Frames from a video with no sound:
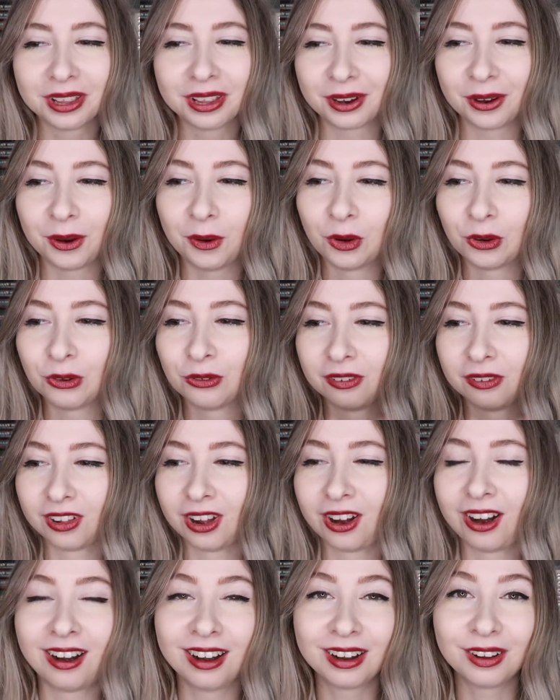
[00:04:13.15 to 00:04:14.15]
like a whole
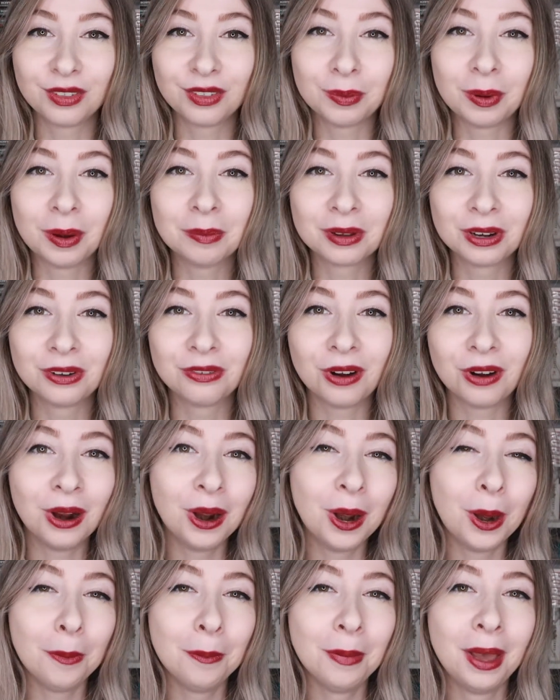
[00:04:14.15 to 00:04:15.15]
vlog of the pumpkin
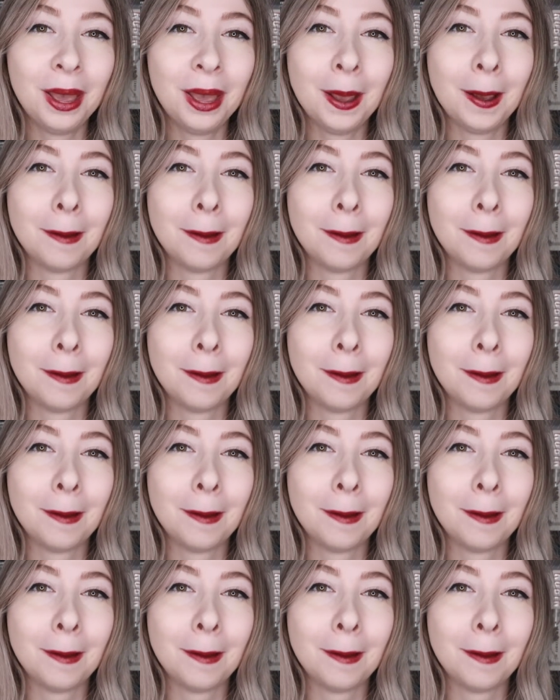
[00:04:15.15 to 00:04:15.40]
farm,